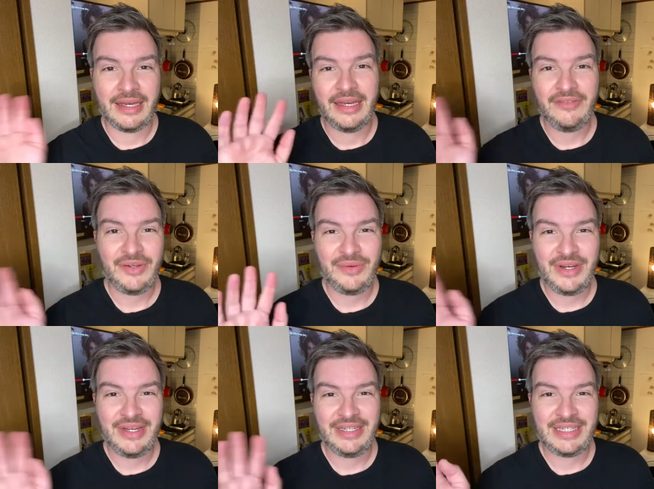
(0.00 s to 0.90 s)
Hey
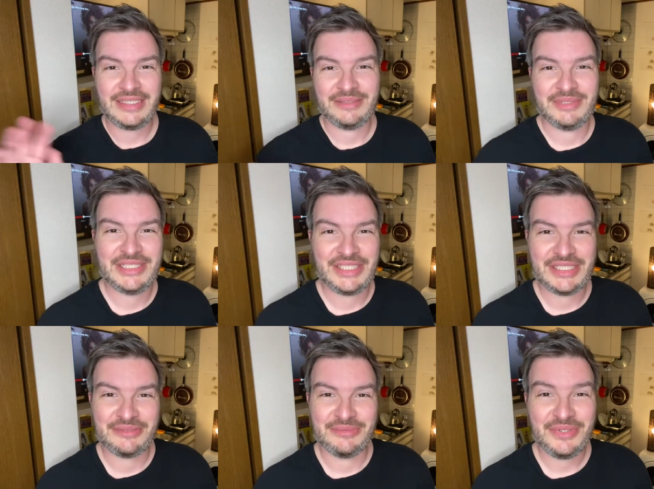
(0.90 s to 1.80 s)
everyone, it's me,
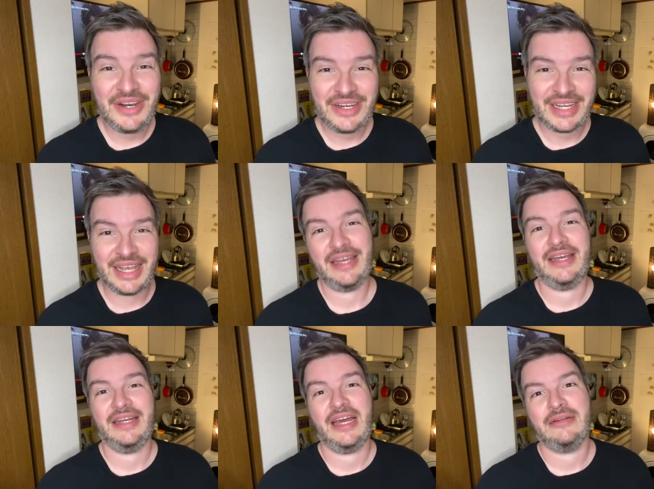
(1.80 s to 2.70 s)
Jason Brock,
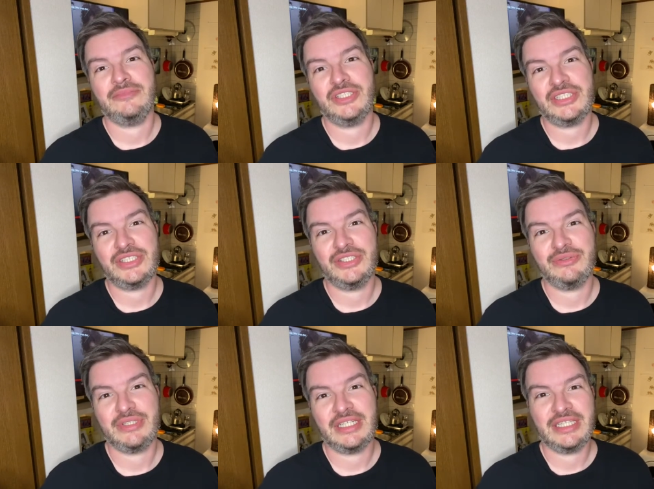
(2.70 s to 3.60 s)
and I'm just
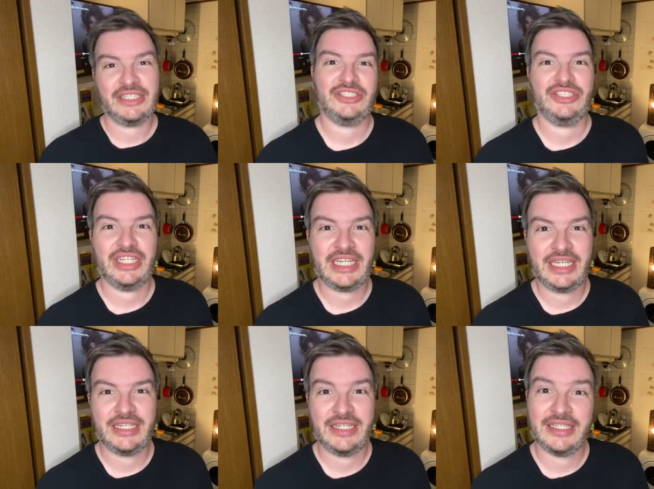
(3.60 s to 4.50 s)
doing a little
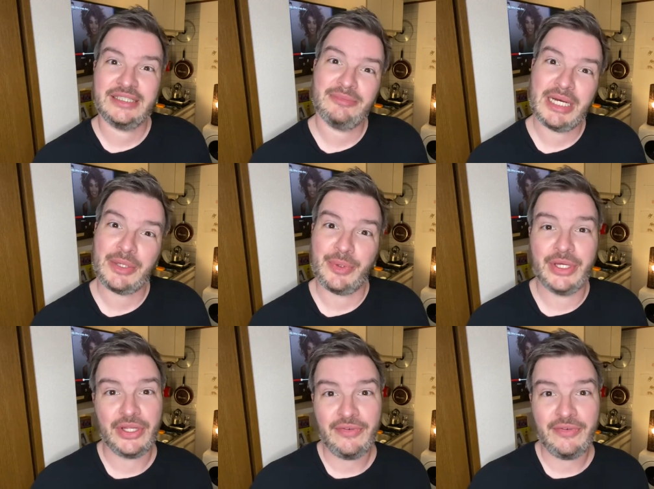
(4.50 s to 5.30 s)
check-in. It's my weekly